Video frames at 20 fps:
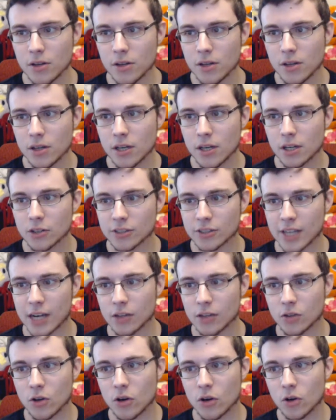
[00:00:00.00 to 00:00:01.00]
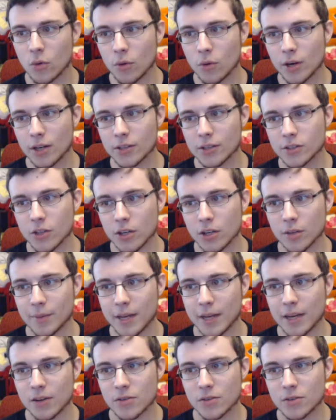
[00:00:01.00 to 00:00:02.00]
It was kind of long. We're going to talk
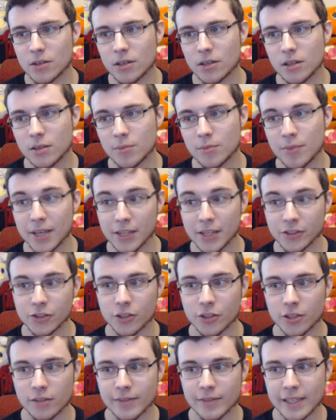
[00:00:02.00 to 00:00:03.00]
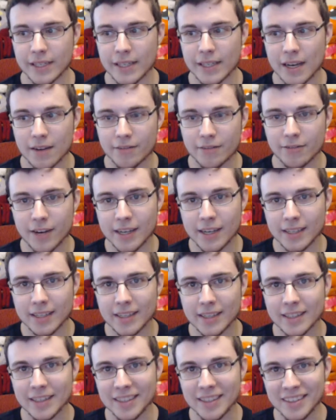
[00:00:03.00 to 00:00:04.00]
about being assertive and not
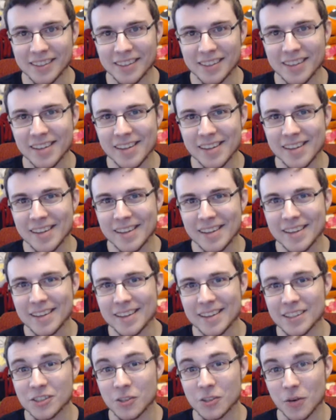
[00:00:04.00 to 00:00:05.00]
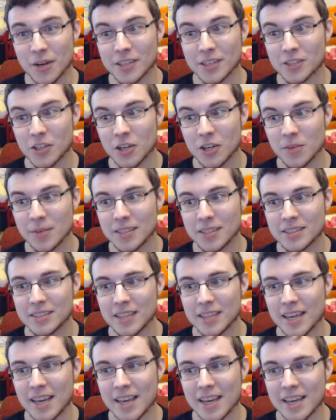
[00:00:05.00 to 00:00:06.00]
frightening during tournaments
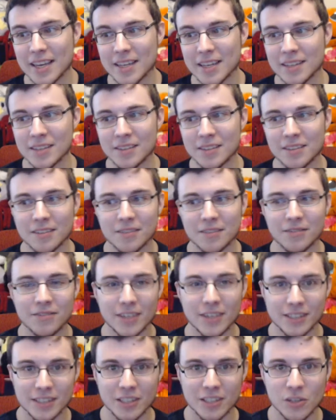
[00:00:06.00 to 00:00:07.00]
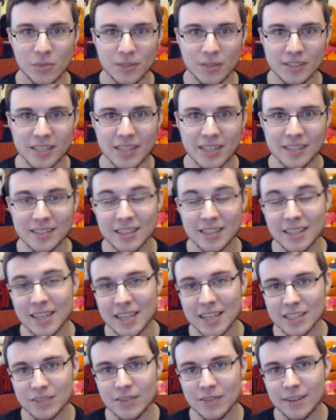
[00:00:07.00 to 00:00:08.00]
and fixing your mistakes in the
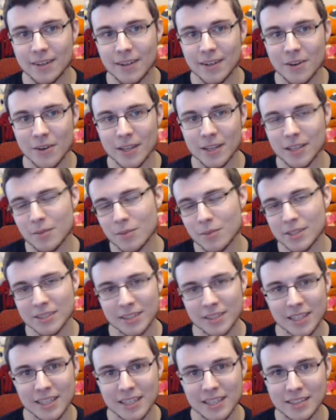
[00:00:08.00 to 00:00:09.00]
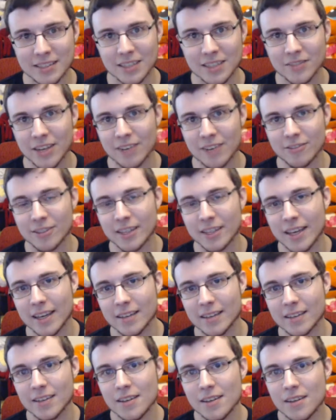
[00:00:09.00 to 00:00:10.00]
next video, and then miscellaneous stuff after that.
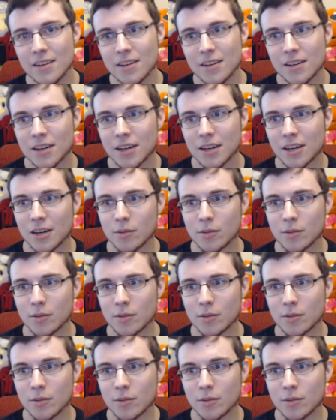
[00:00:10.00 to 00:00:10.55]
Let